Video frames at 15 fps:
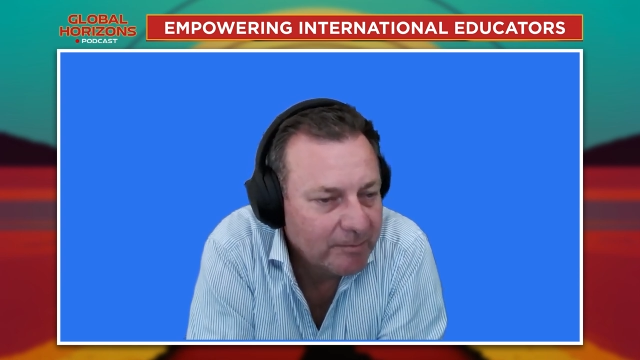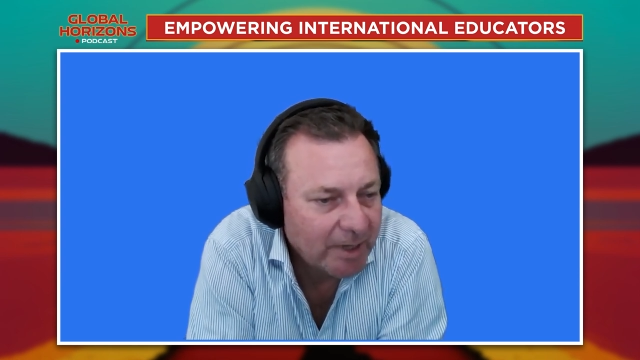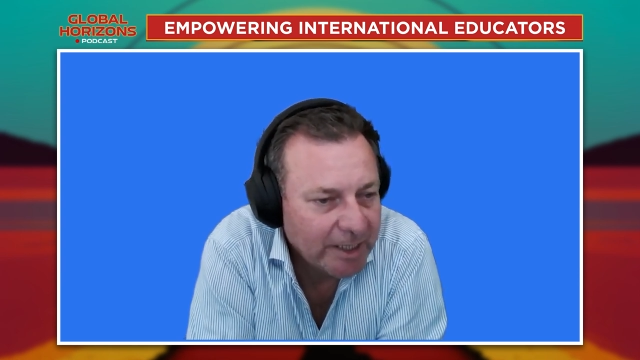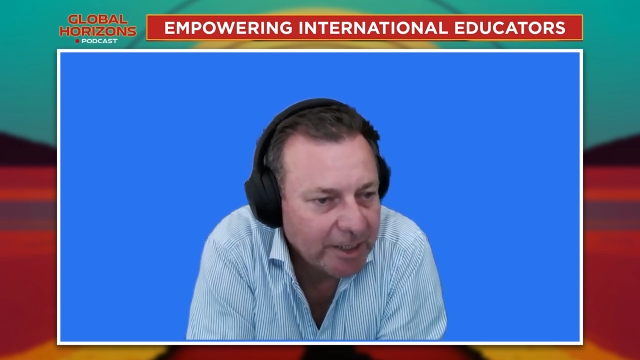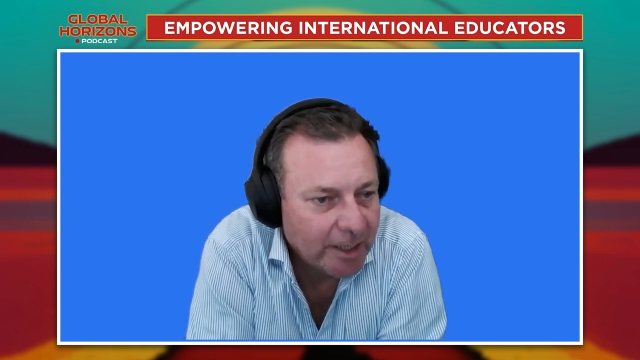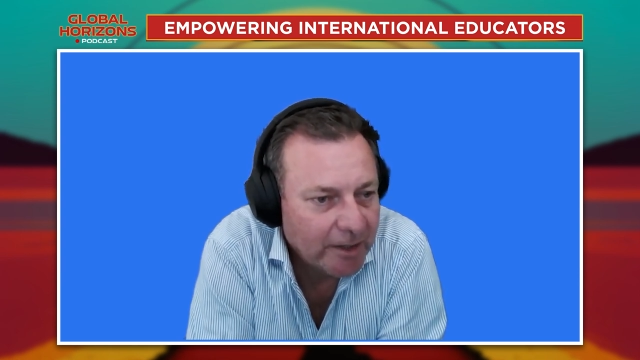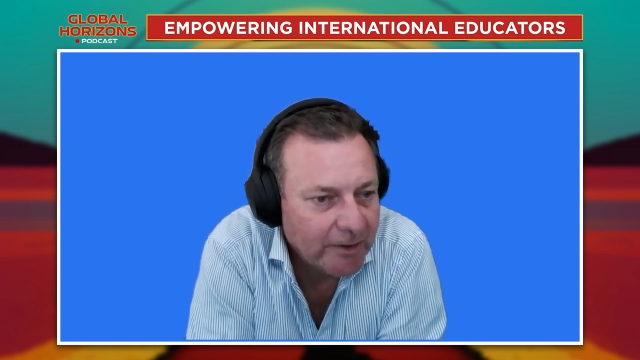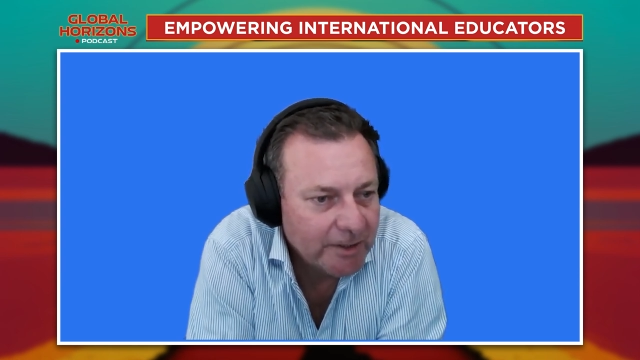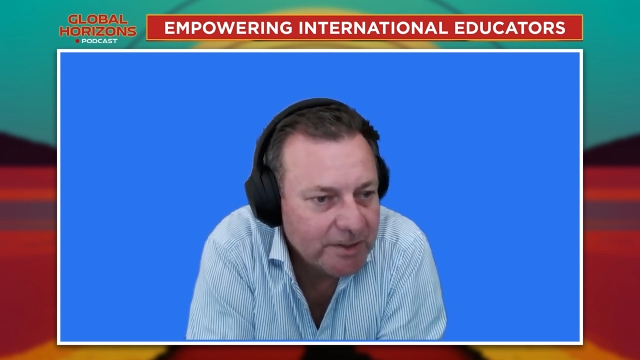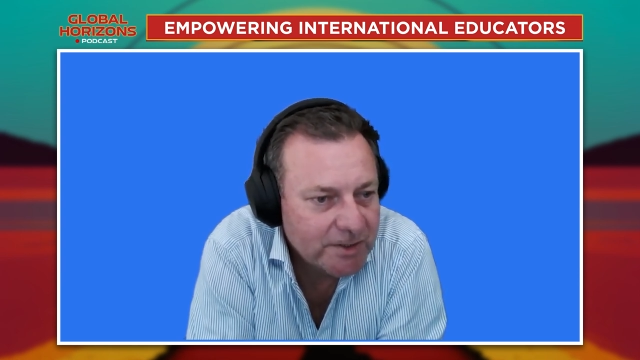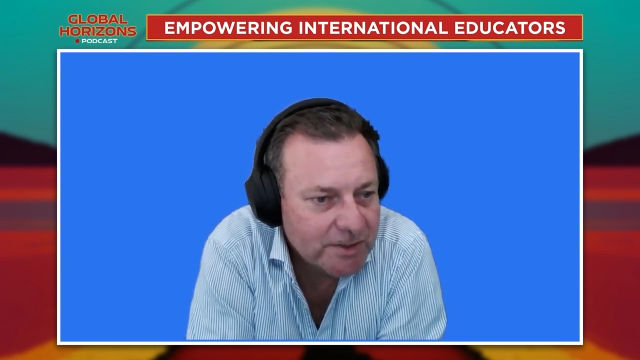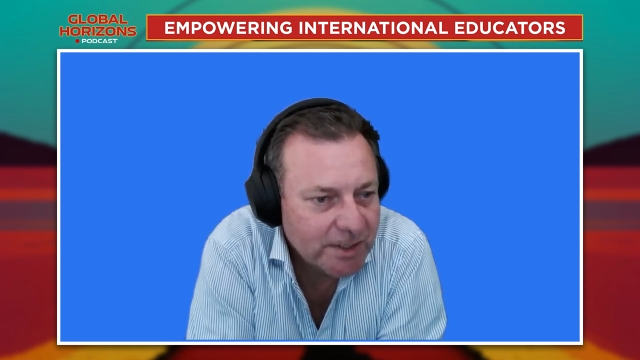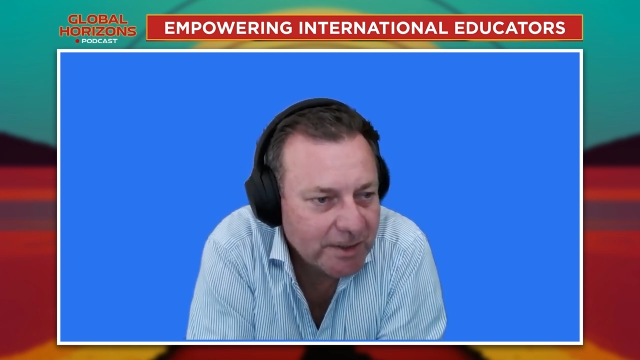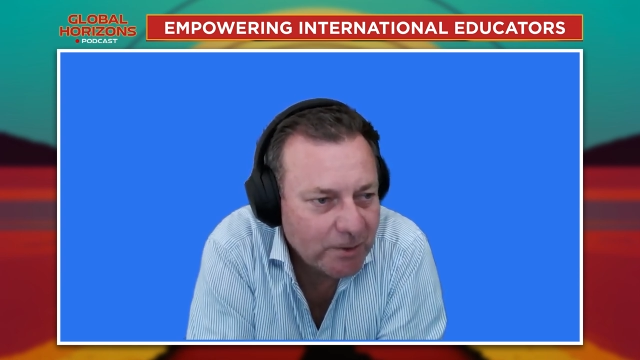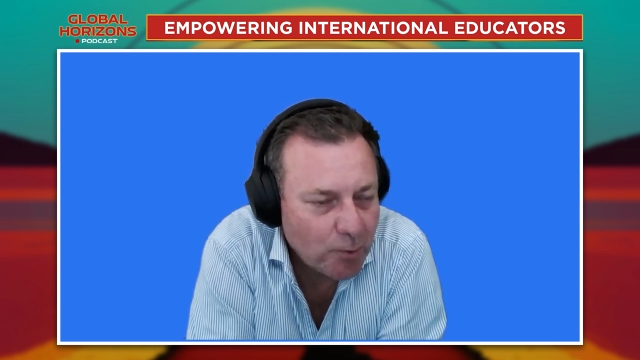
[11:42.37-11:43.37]
But, you know,
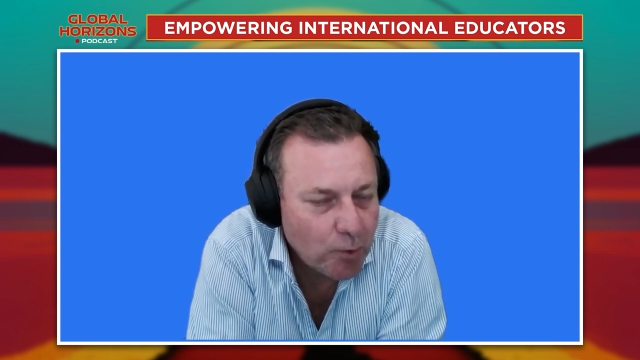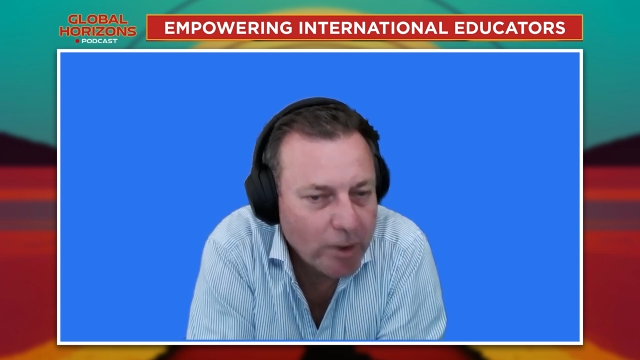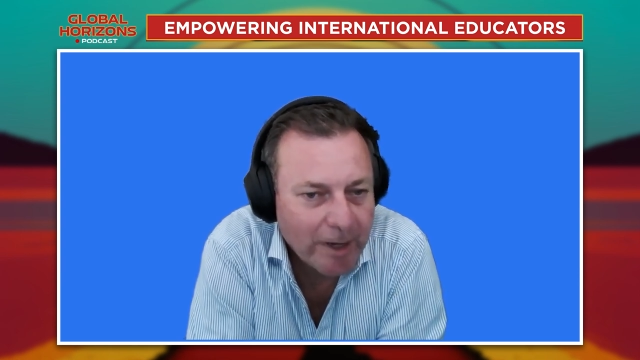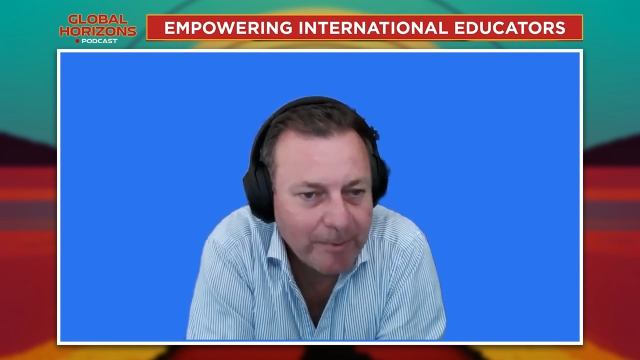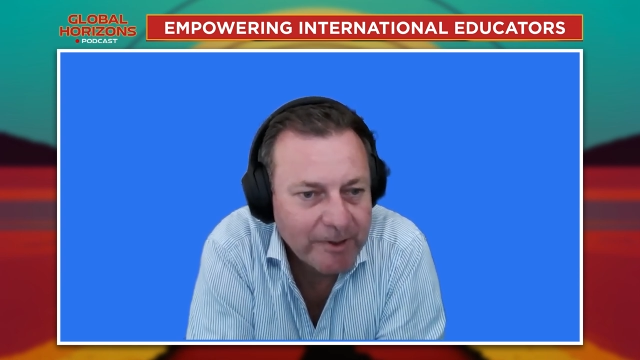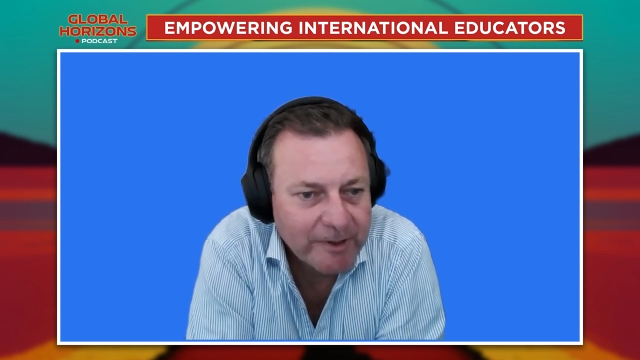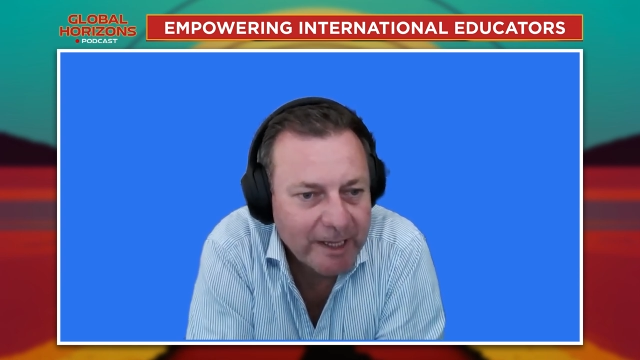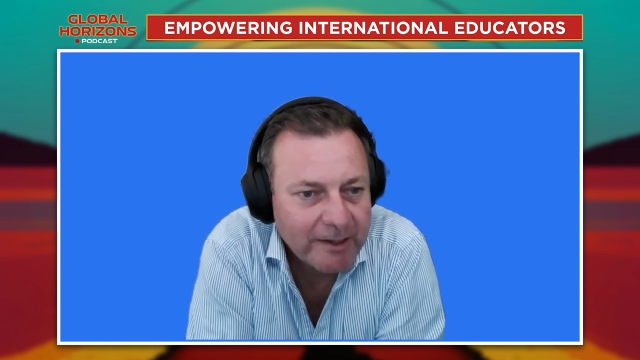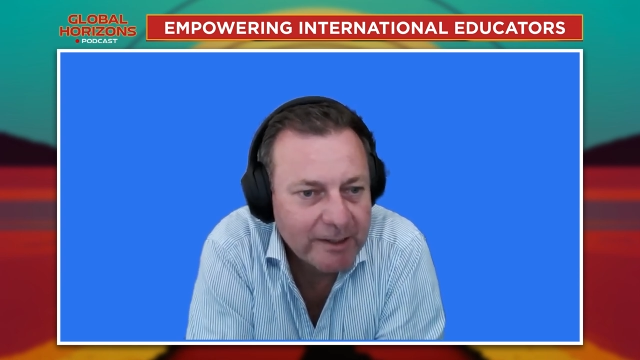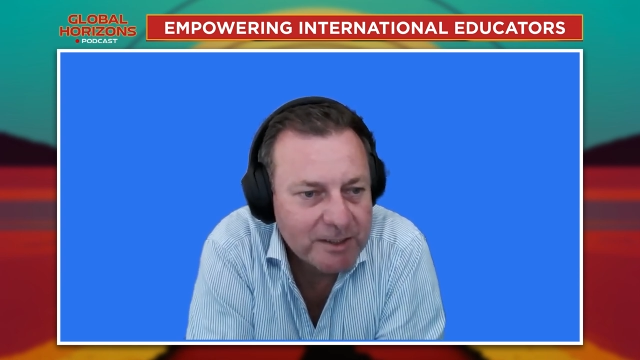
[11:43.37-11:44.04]
there's caught up in that,